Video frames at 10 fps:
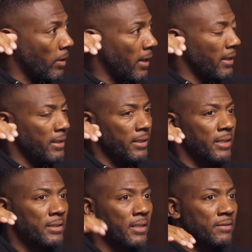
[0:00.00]
right?
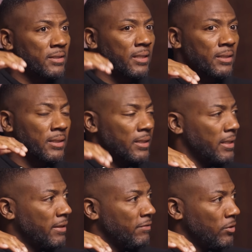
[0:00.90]
It doesn't
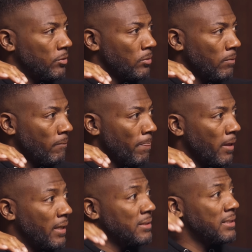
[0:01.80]
give you
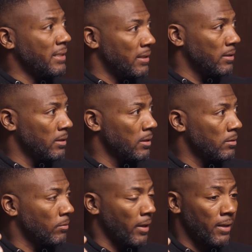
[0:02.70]
intent,
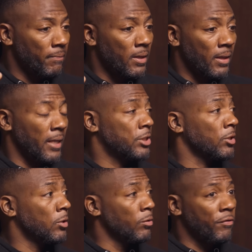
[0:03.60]
right? And
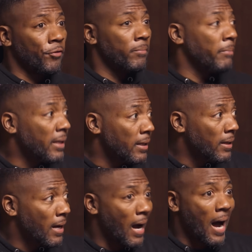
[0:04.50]
so for me,
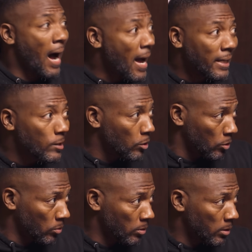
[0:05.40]
I
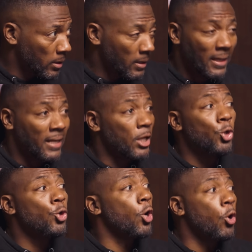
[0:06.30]
know
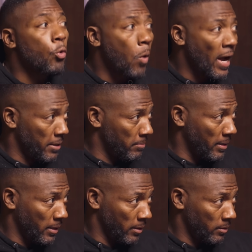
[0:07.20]
no white
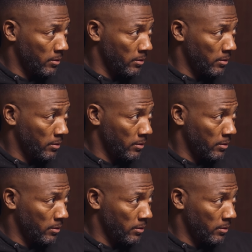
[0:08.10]
man